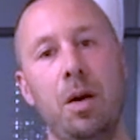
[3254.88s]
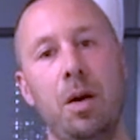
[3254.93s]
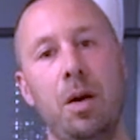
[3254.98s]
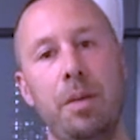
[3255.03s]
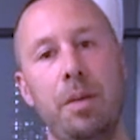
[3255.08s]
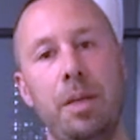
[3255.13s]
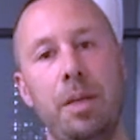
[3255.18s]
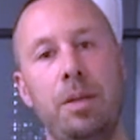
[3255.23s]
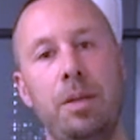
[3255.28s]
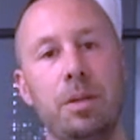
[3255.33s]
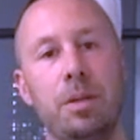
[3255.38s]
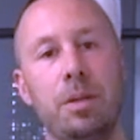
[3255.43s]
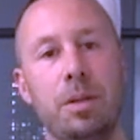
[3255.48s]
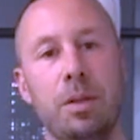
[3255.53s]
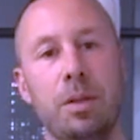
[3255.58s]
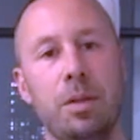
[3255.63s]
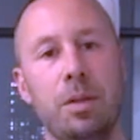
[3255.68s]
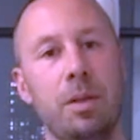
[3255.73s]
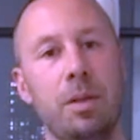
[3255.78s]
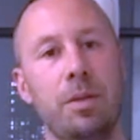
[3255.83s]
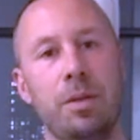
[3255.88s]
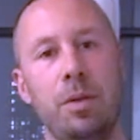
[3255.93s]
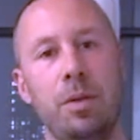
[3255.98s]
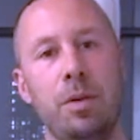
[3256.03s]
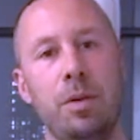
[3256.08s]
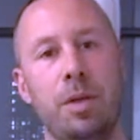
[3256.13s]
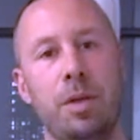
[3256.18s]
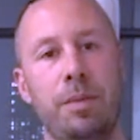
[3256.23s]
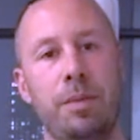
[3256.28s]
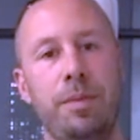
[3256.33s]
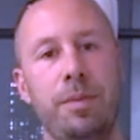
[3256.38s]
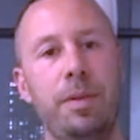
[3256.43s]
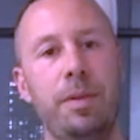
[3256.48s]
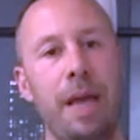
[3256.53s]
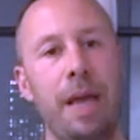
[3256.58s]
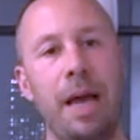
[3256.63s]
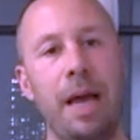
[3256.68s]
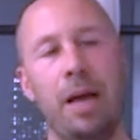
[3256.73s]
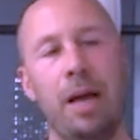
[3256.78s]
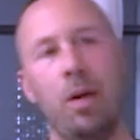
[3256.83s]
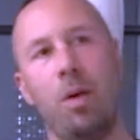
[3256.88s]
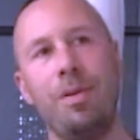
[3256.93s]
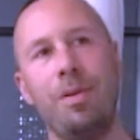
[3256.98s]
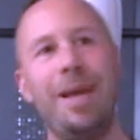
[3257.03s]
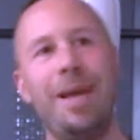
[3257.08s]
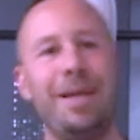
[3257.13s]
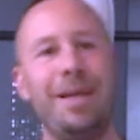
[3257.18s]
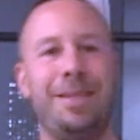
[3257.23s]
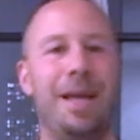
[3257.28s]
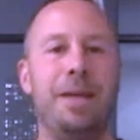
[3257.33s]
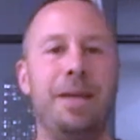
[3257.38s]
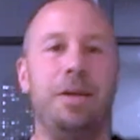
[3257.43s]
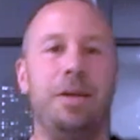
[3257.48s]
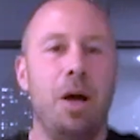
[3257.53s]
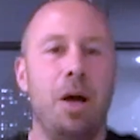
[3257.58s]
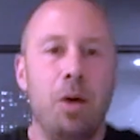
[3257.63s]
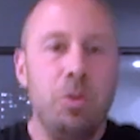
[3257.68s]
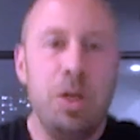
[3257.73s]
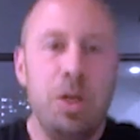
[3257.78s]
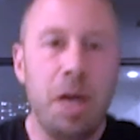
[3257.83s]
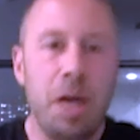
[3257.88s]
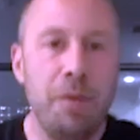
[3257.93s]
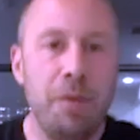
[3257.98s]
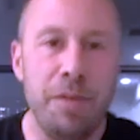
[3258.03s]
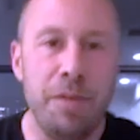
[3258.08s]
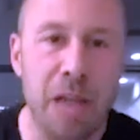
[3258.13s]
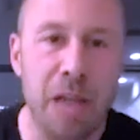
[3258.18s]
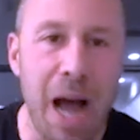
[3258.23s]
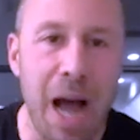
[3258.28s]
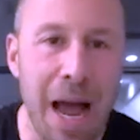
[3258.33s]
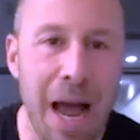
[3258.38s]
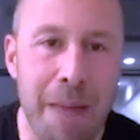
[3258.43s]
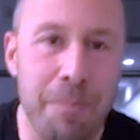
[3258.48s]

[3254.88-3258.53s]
mean, you can, yeah, yes and no. None of these, I'm